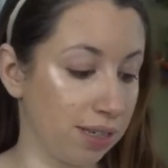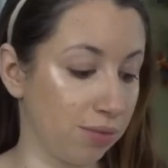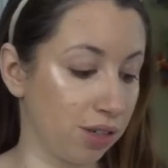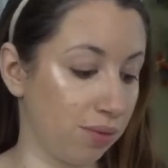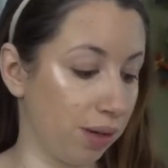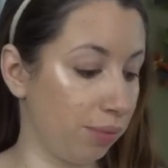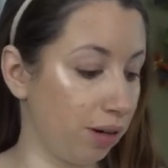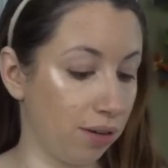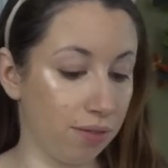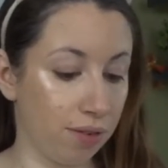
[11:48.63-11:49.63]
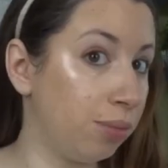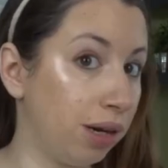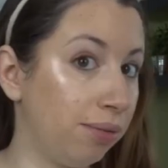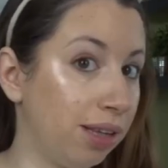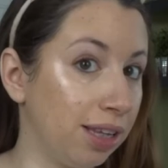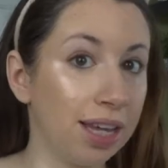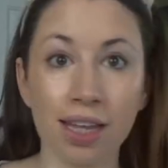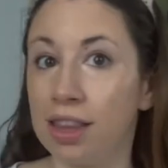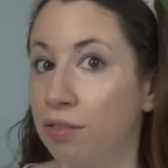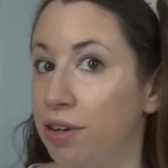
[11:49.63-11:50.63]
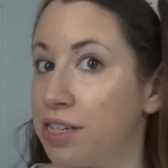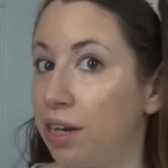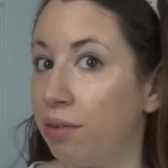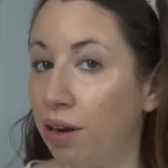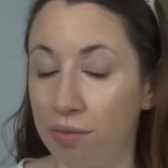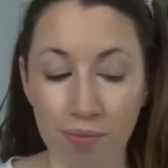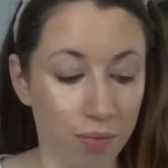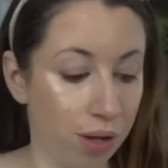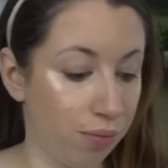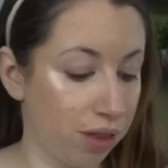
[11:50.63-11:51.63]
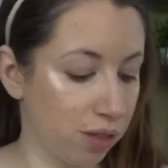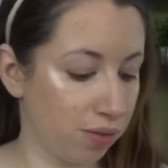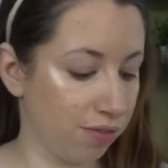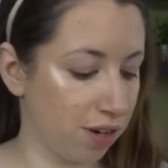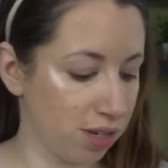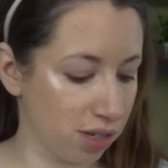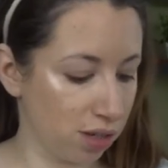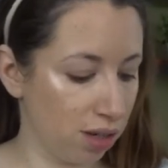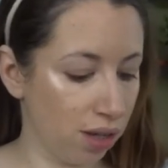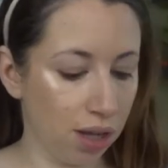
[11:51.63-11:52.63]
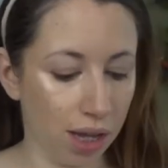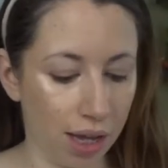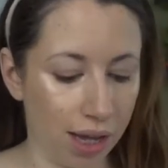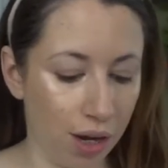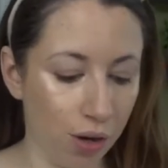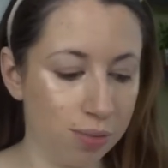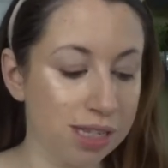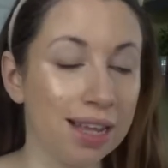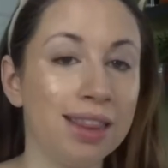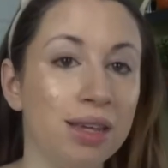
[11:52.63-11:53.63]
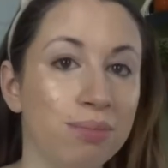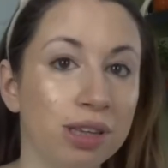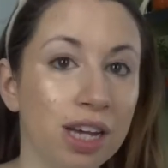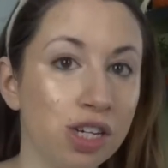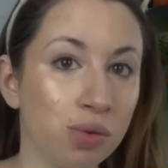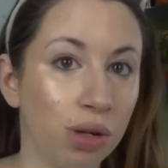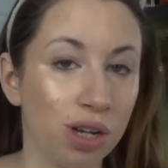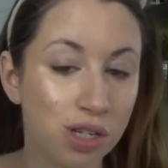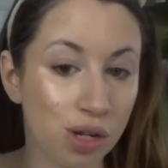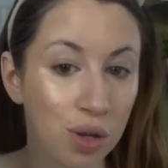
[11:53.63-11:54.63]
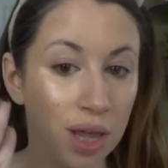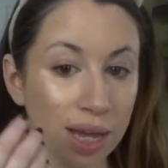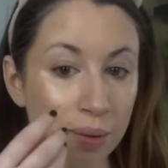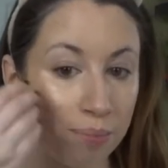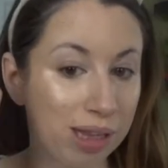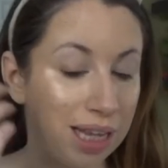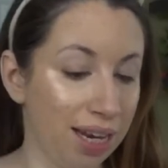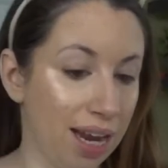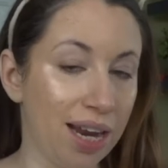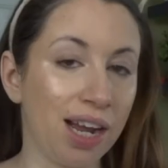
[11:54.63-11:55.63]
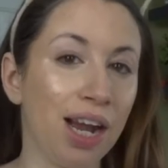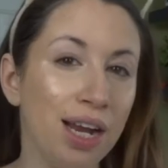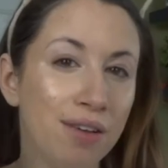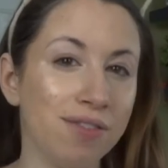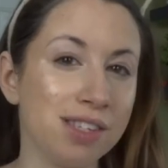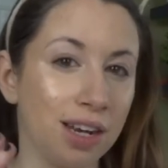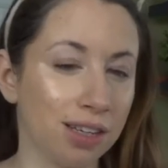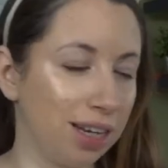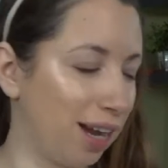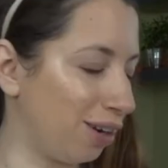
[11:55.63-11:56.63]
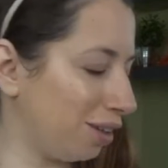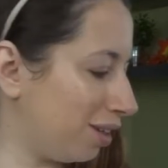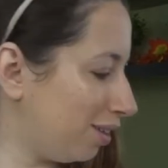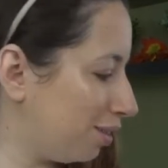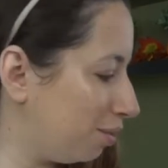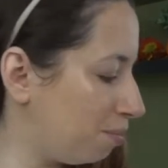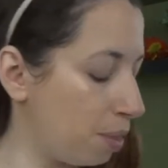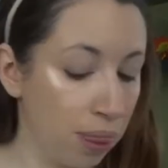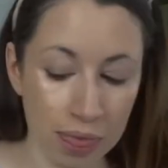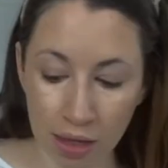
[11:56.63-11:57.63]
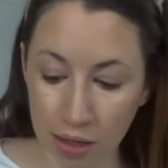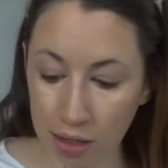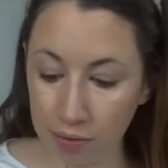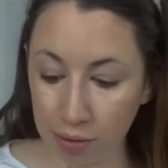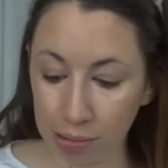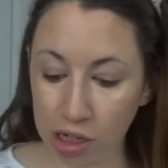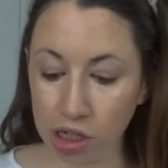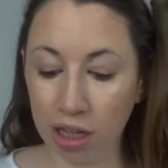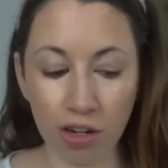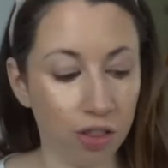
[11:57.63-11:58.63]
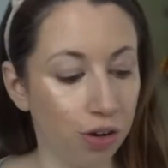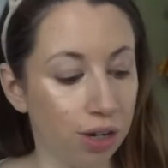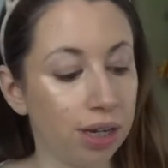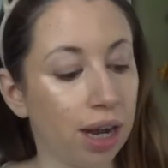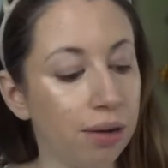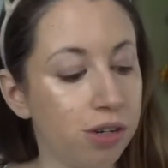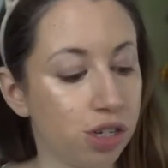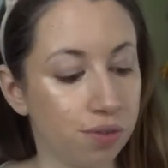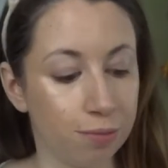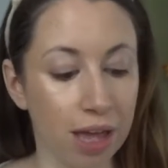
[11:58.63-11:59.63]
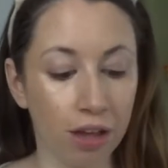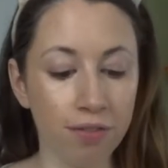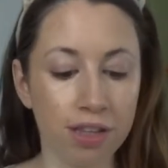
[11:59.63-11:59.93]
I'm just gonna wipe it off. But I mean like the reason I went on in with this one first is in hopes that the blush will also like blend in and kind of settle it out a little. For blush I on 39, which is from e.l.f.